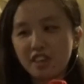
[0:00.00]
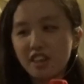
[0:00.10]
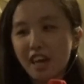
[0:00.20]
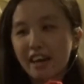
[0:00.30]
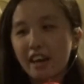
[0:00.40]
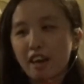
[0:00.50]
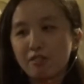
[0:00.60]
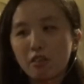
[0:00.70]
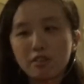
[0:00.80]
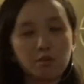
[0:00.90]
here I
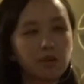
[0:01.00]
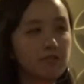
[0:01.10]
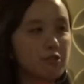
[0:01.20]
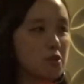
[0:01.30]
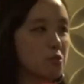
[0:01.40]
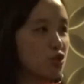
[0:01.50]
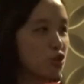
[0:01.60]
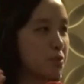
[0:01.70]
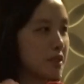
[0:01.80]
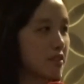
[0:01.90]
have all the way from
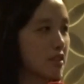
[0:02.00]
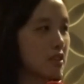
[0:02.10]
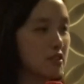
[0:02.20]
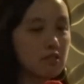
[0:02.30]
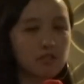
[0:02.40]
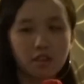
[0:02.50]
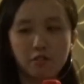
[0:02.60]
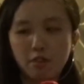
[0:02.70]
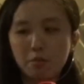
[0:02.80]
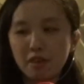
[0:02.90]
2 pixels,
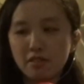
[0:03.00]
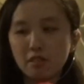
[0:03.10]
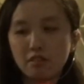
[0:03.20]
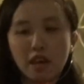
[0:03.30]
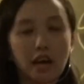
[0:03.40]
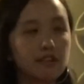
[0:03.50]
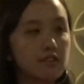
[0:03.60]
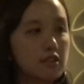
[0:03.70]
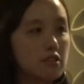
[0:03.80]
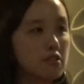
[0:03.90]
4 pixels,
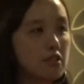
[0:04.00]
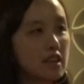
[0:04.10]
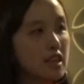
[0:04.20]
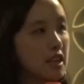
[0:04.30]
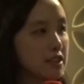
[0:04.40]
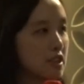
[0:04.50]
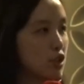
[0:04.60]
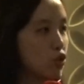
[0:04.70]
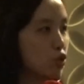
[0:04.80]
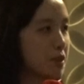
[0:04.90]
until
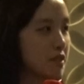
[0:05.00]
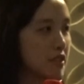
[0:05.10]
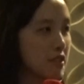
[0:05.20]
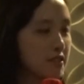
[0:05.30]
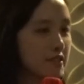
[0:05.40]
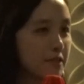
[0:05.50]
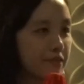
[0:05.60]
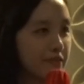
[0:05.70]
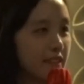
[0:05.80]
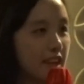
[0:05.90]
32 pixels.
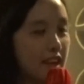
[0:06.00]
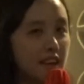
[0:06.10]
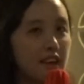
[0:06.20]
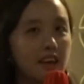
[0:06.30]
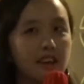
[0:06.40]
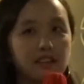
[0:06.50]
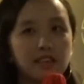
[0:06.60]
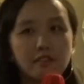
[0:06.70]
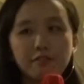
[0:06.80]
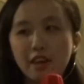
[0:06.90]

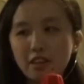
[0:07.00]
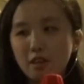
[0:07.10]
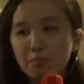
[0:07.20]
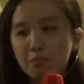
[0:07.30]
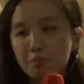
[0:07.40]
And in fact, in